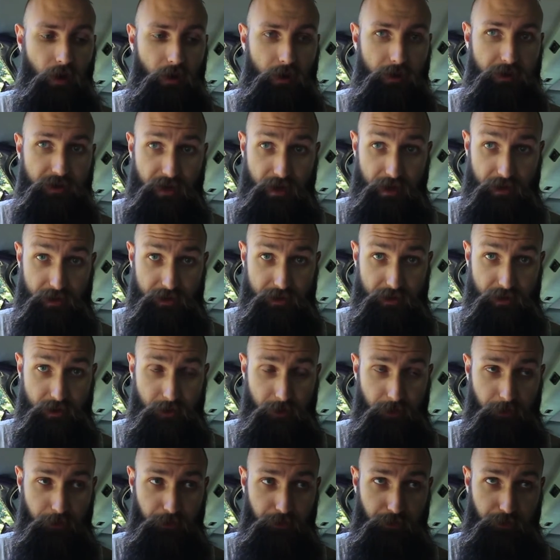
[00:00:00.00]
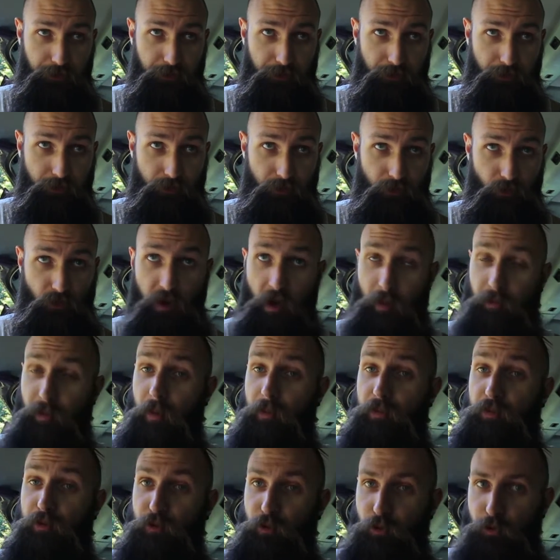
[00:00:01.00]
tent,
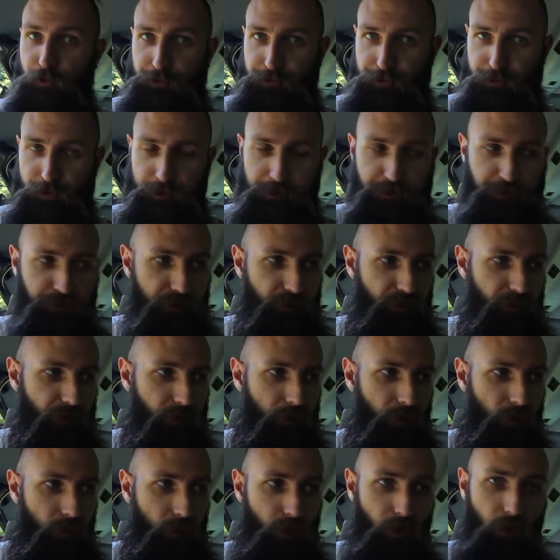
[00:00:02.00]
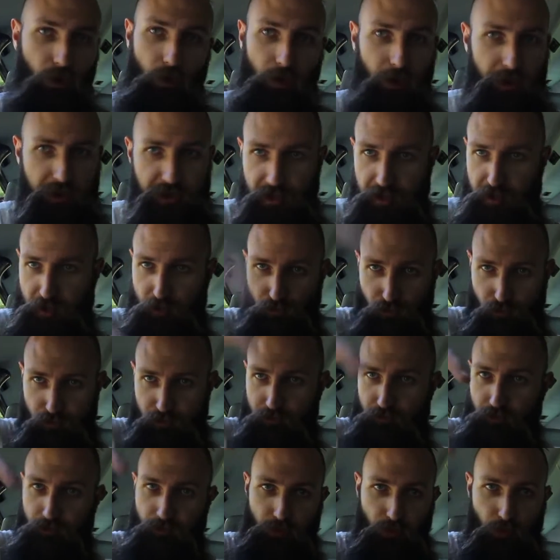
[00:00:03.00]
pop-up roof, or just
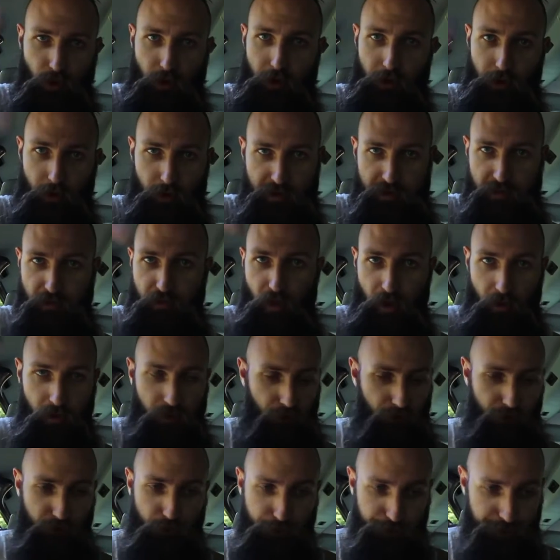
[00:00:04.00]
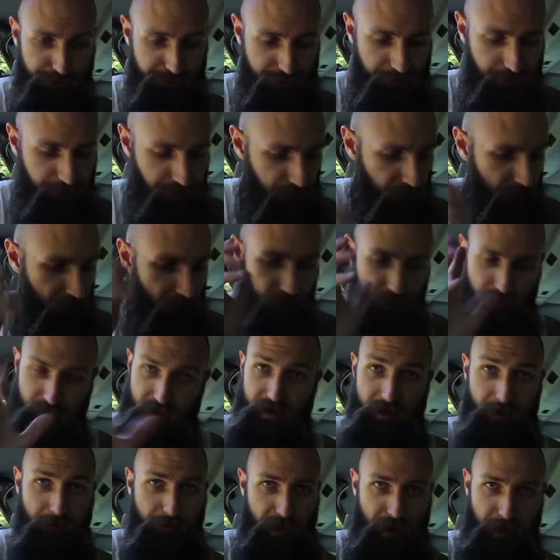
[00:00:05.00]
one of those bubble roofs.
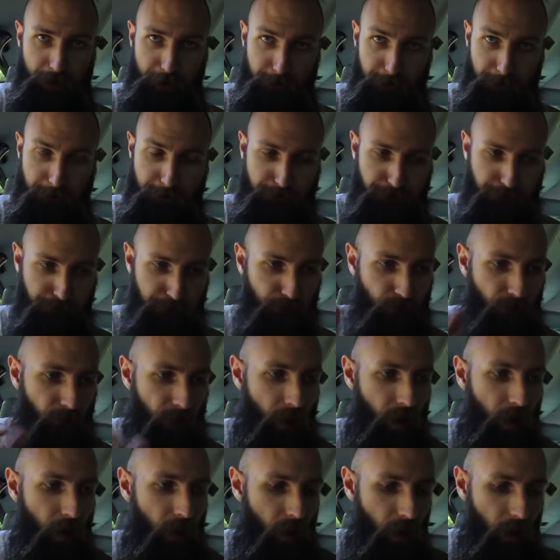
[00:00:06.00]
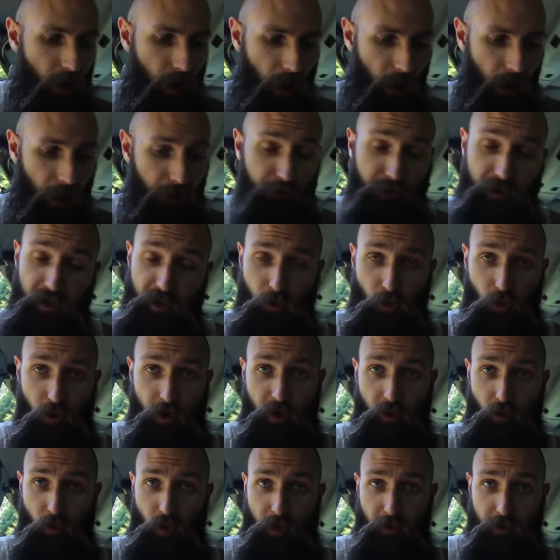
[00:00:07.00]
Didn't matter. I really
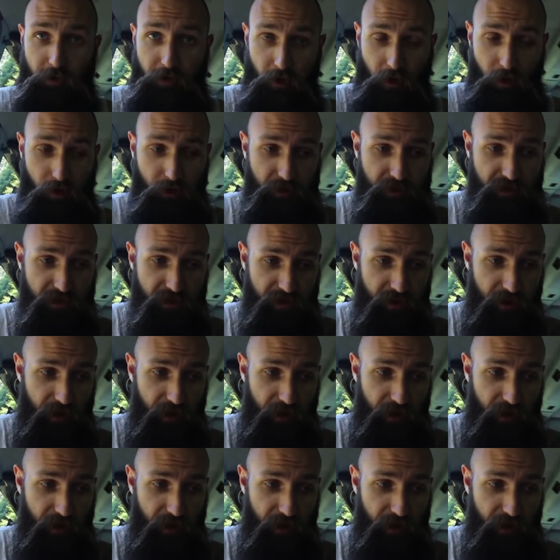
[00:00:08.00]
wanted one of those